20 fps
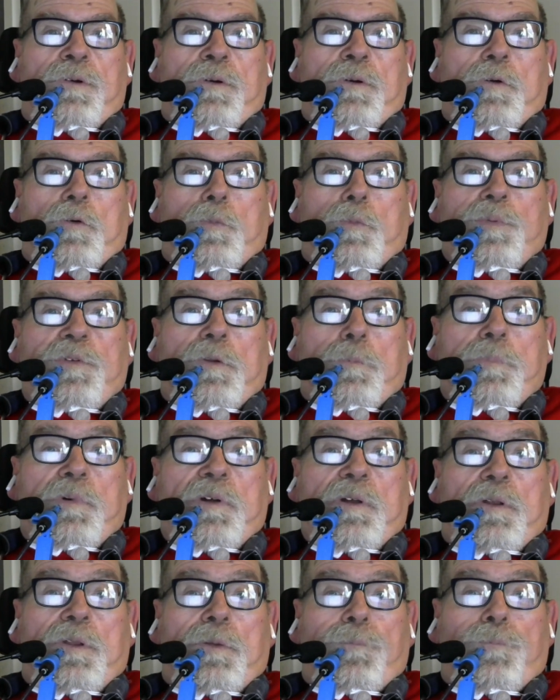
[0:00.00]
open a
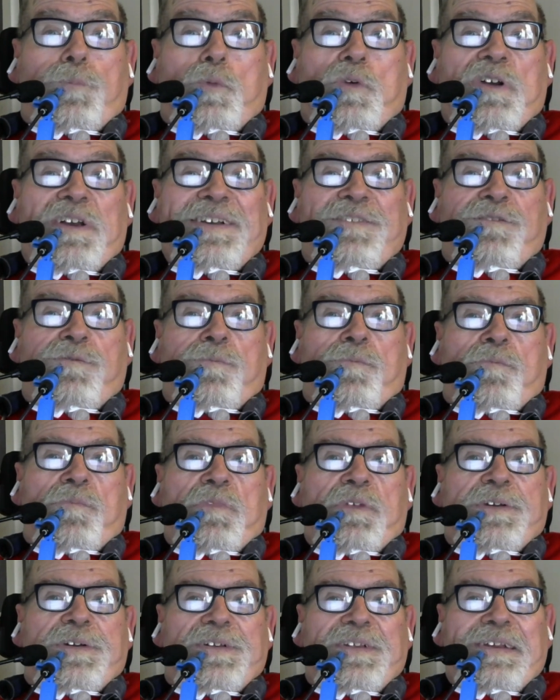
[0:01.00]
bottle of wine,
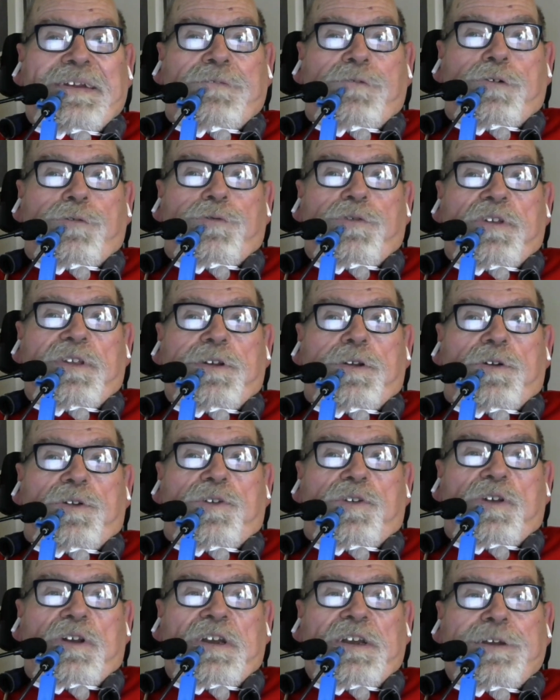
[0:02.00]
and have a really good
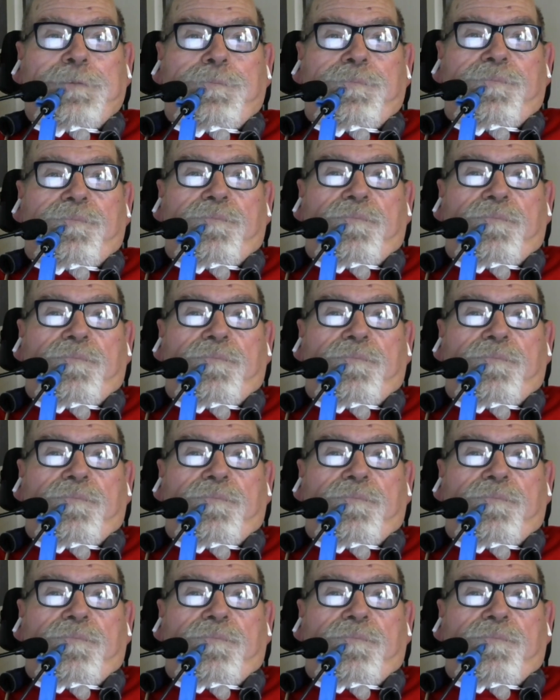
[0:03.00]
time.